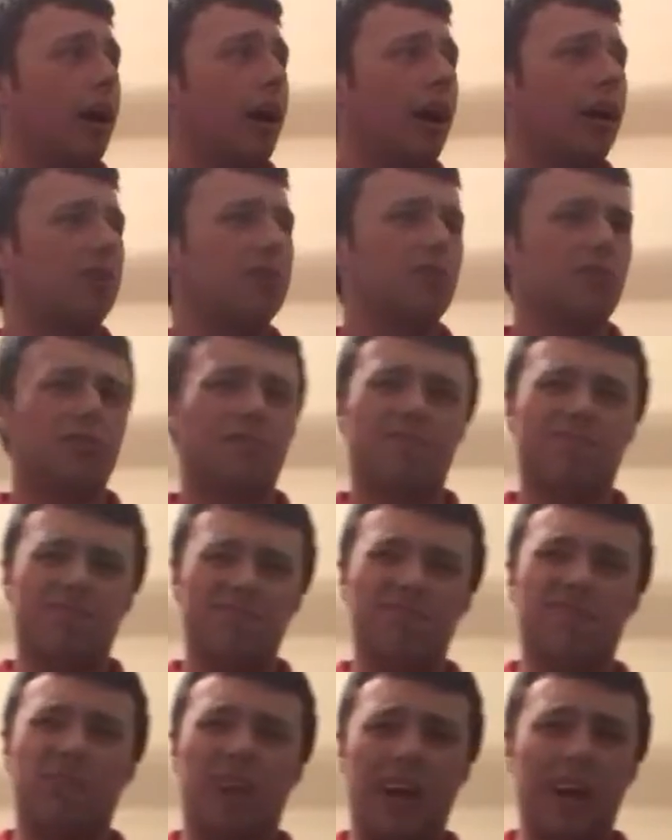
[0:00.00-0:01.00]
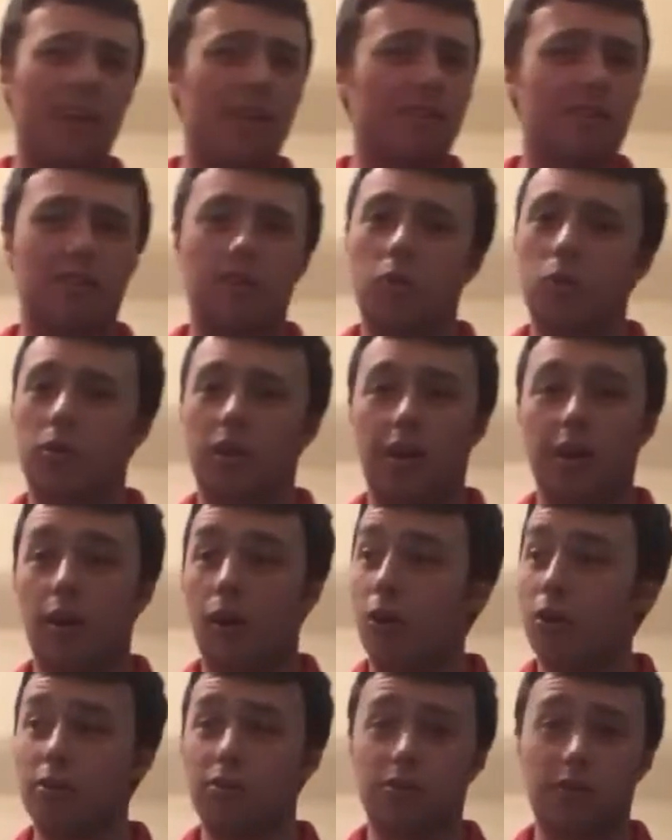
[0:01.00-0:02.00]
And NXT
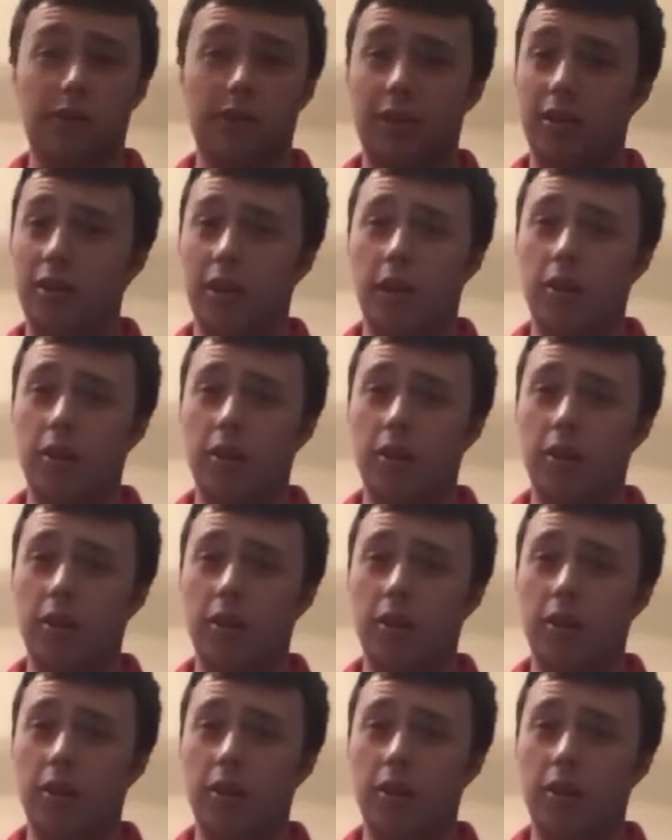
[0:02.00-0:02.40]
UK, honestly,